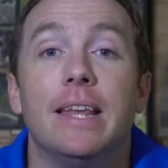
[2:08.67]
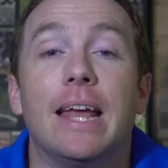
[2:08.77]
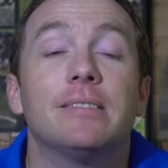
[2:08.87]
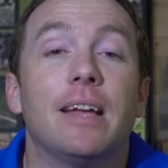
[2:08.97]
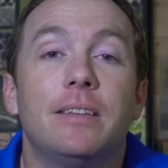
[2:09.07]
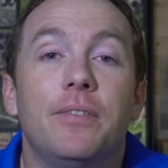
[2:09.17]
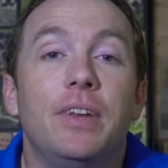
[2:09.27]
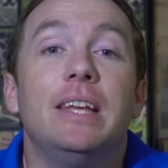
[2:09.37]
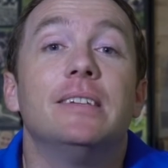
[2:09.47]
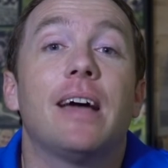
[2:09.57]
The next
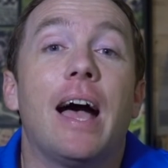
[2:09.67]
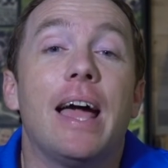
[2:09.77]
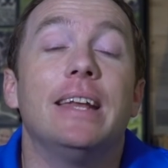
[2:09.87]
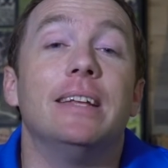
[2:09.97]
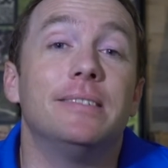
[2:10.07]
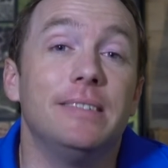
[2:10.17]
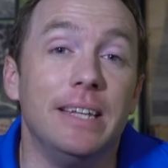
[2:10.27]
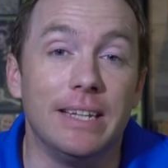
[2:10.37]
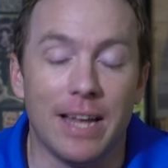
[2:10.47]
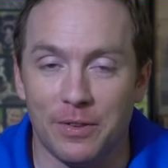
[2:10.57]
activity is hide and
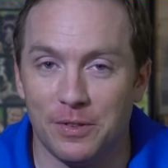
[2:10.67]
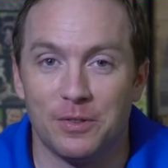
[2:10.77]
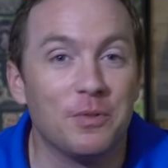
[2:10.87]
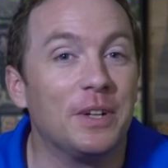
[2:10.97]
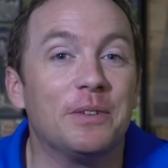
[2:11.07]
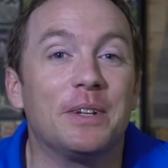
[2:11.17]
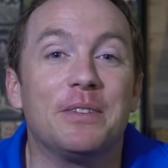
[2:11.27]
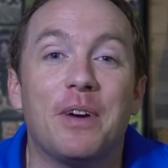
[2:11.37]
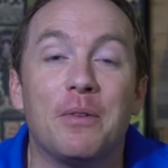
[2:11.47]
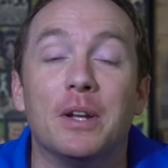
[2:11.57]
seek. Now this is a really
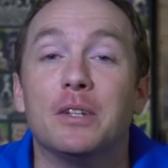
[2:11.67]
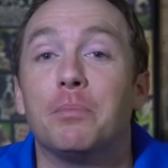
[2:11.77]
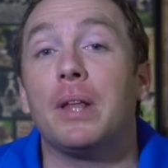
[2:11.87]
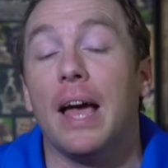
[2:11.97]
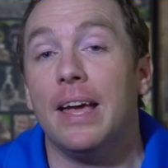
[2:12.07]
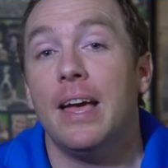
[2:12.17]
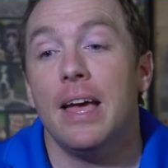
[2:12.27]
fun one to play.